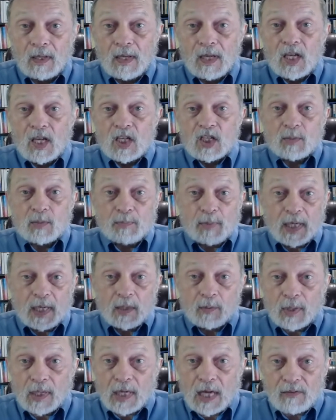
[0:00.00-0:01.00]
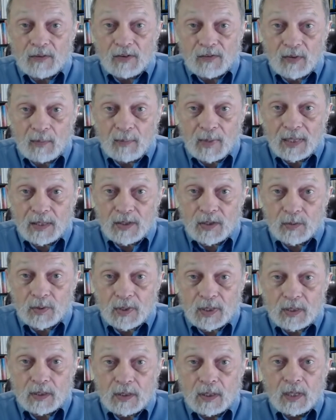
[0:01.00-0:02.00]
Speed recovery from
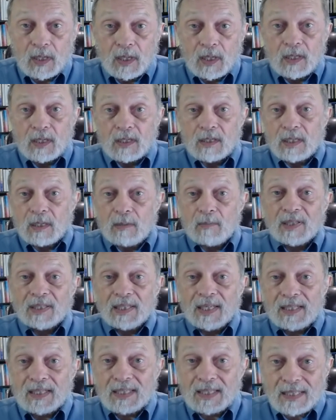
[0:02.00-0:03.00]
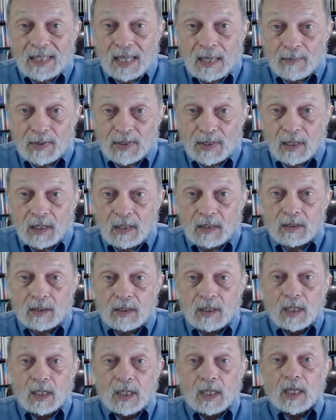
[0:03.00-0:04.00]
injuries. Stimulate stem cells.
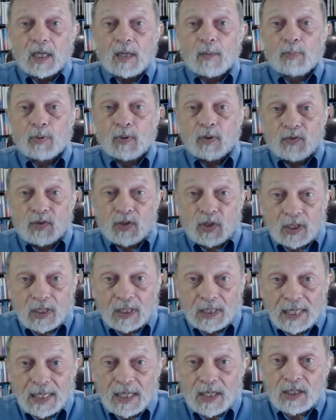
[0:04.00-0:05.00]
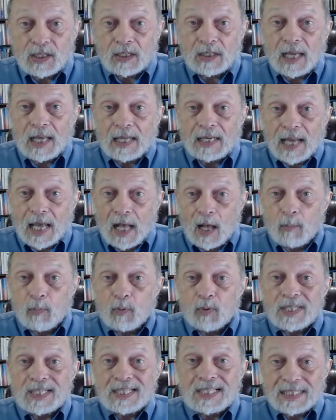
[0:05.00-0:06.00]
Improve circulation and help
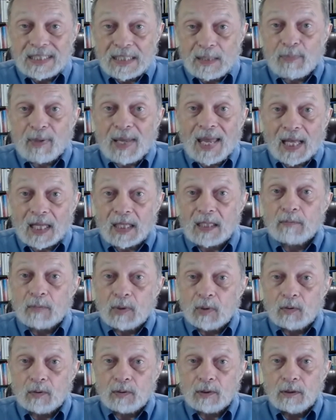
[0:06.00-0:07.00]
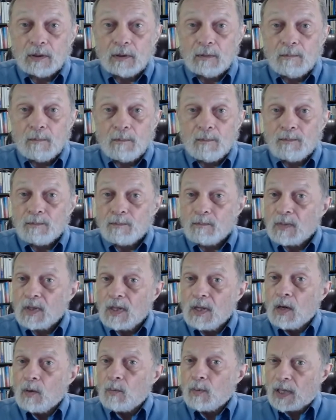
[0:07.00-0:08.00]
with sleep and mood.
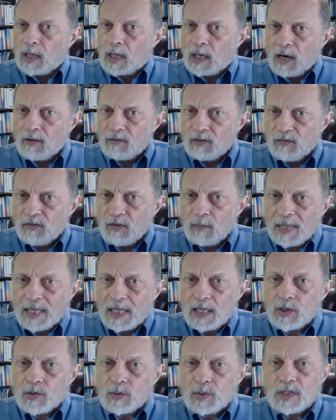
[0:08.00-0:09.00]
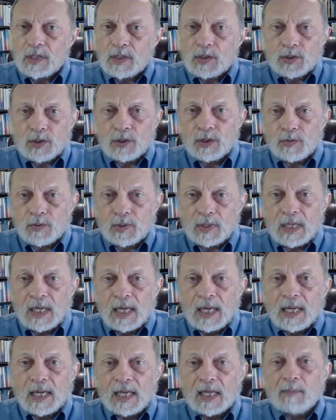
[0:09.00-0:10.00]
Recover from injuries and surgery
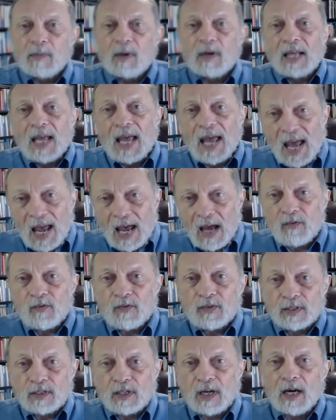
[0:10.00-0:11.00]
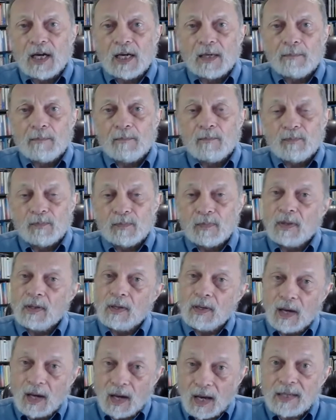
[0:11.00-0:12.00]
in about half the time.
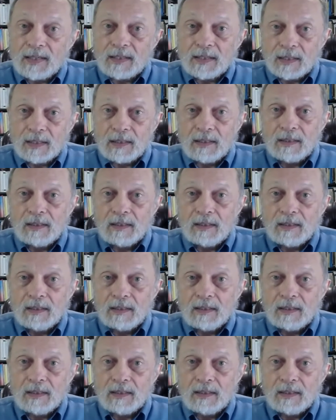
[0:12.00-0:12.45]
I did.